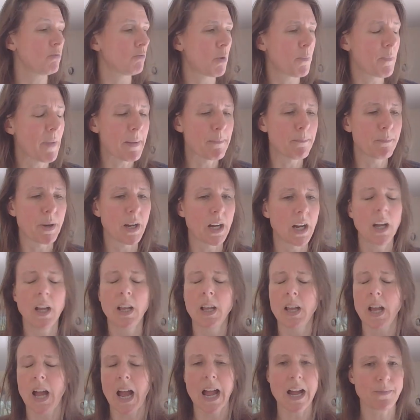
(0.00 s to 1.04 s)
remember,
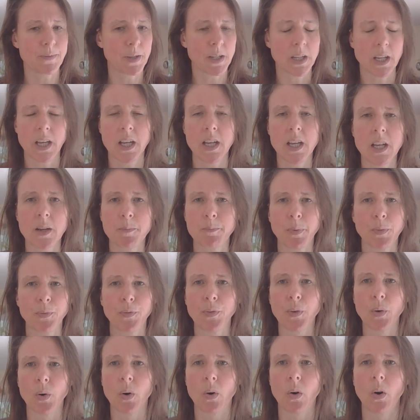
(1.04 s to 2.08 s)
haven't heard
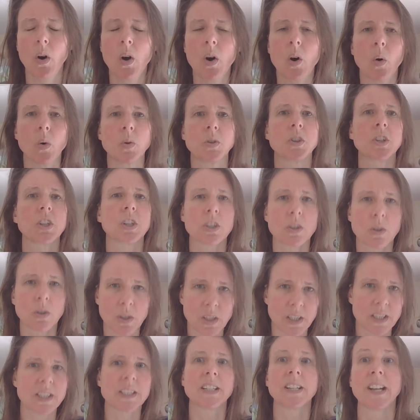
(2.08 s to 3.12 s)
before, or just sort
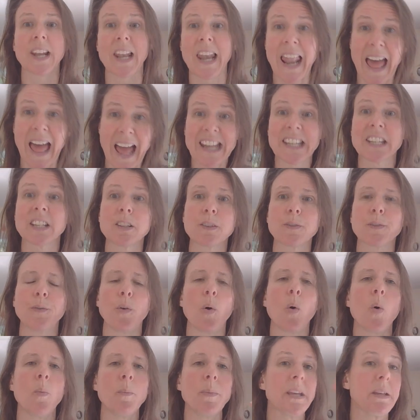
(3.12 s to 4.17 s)
of didn't land
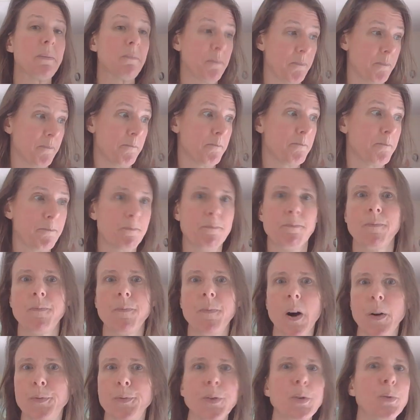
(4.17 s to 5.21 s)
for me
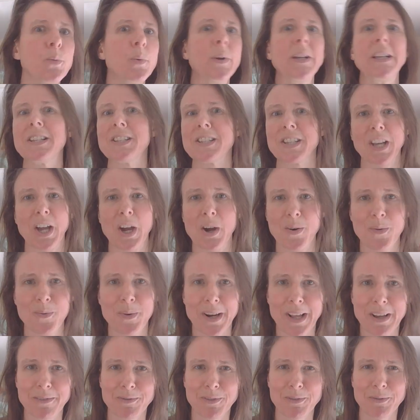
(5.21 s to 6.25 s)
a few weeks ago or
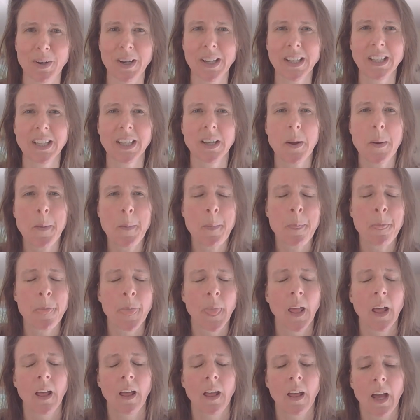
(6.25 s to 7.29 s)
whatever, right?
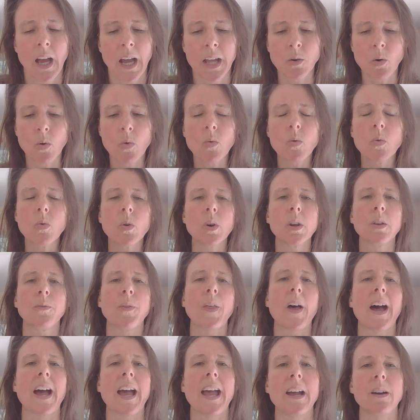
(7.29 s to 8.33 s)
And all of
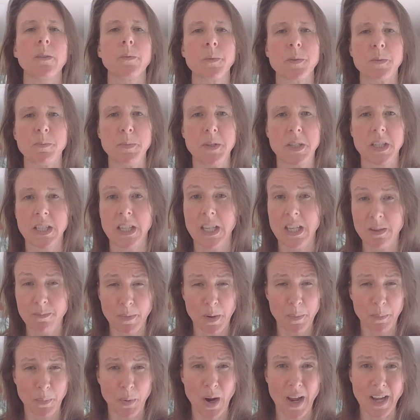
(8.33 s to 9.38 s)
that helps me to keep
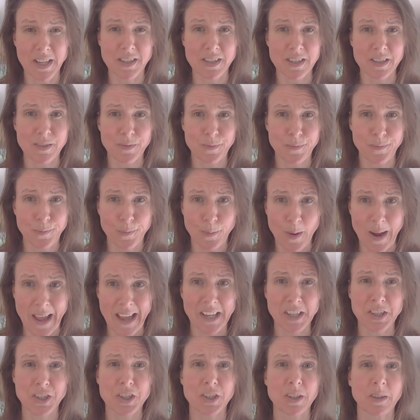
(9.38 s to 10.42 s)
my practice
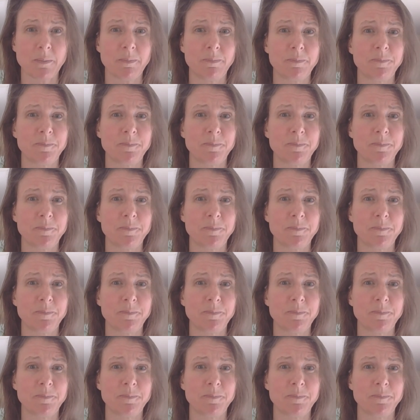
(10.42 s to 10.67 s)
fresh.